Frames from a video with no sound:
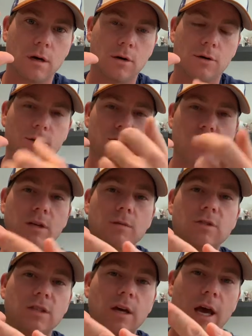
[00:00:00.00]
or the
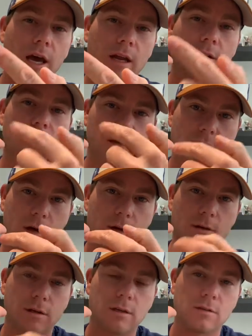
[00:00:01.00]
GMT hand is
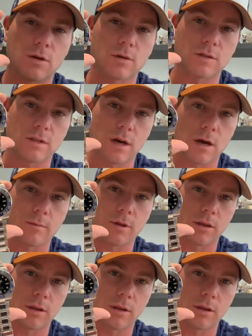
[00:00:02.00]
on East Coast time,